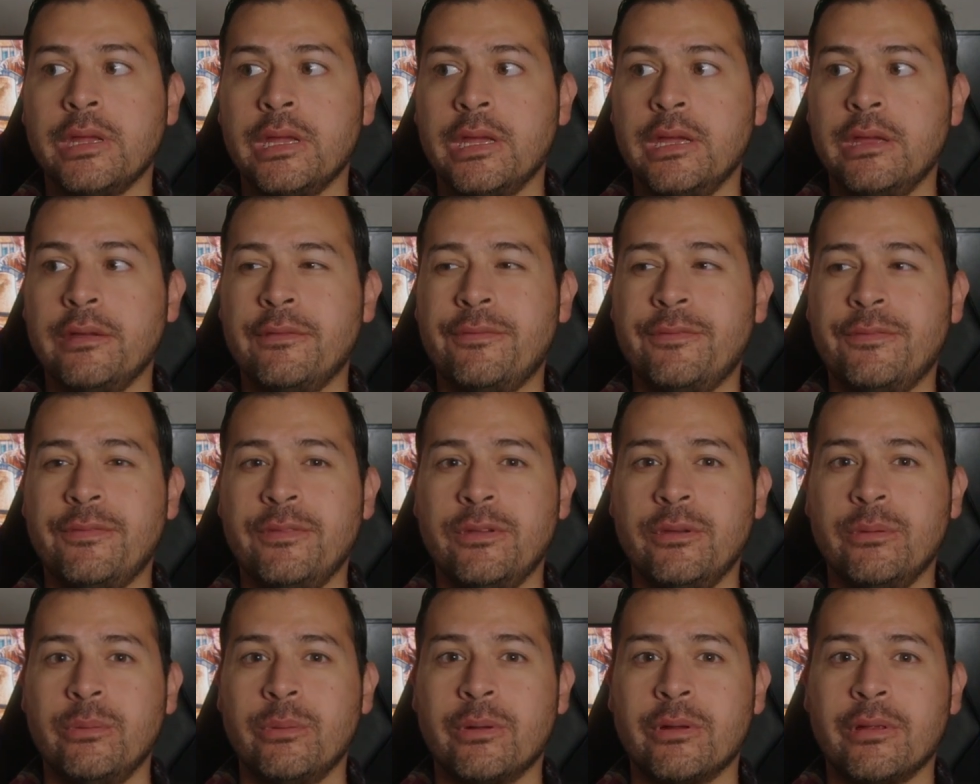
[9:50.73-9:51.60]
If
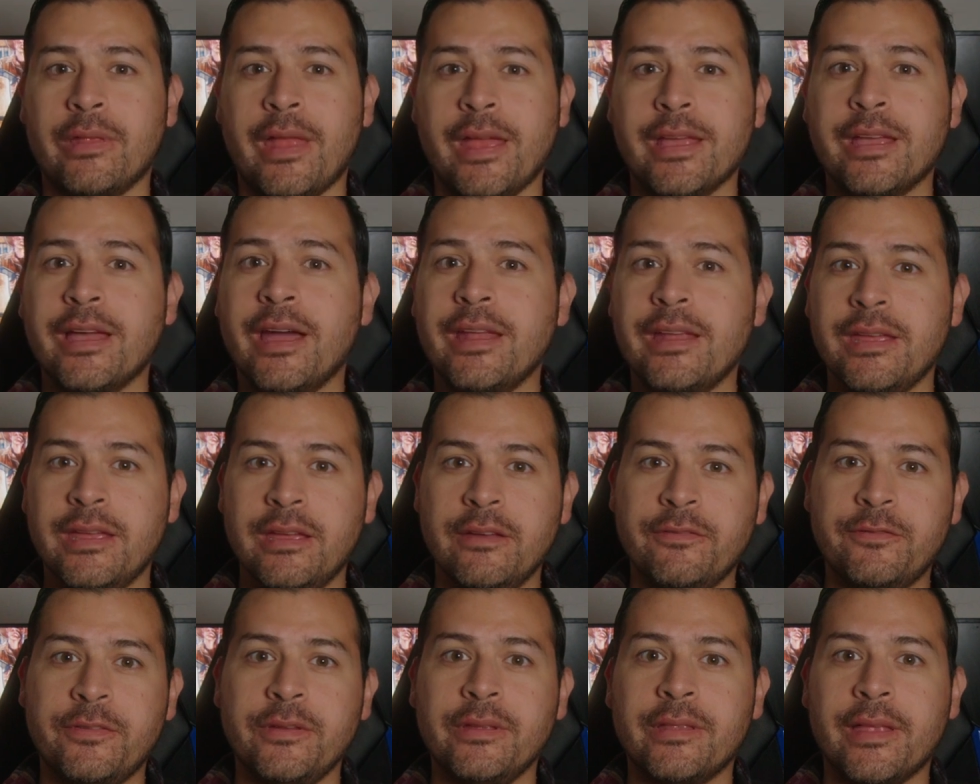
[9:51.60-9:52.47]
you were like kind of
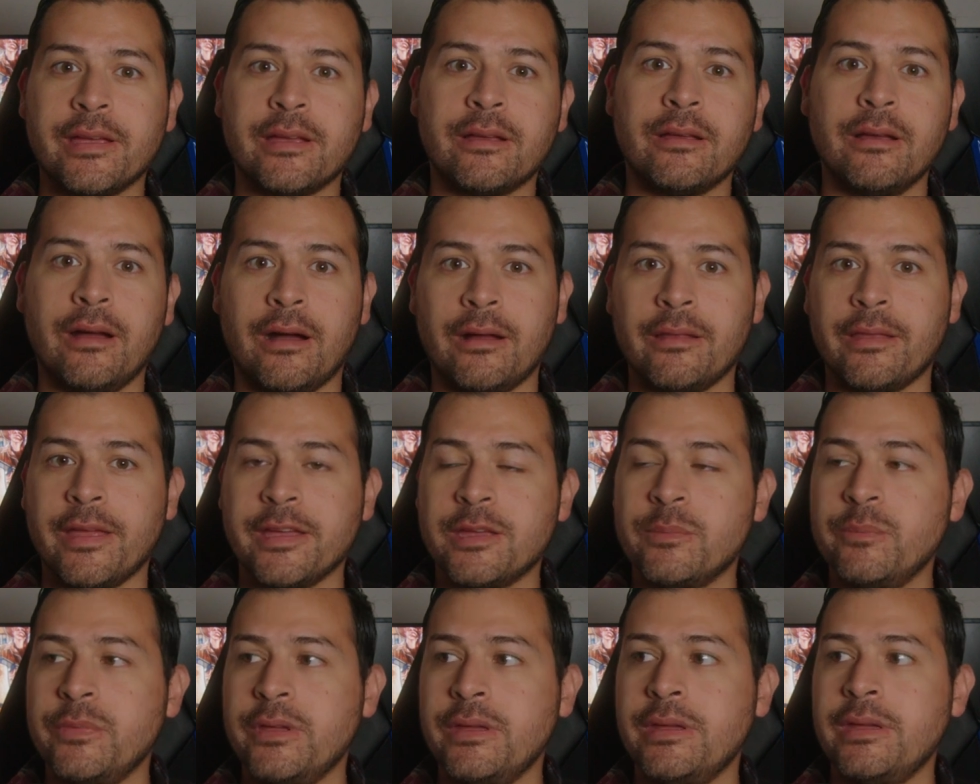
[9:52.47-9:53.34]
iffy
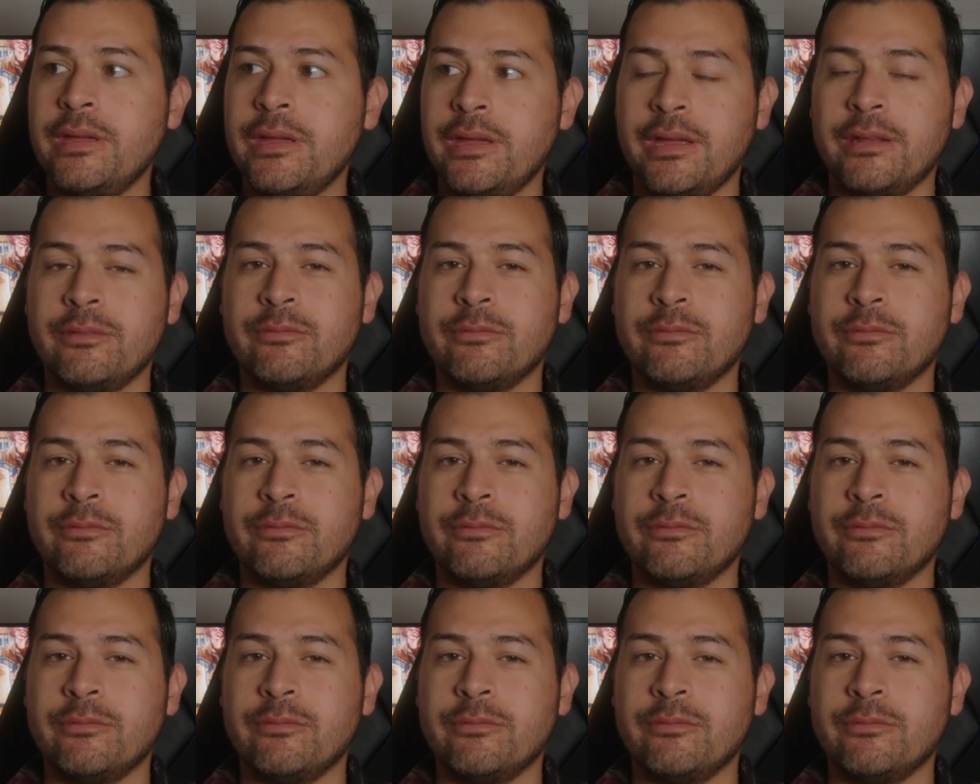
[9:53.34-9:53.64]
like me,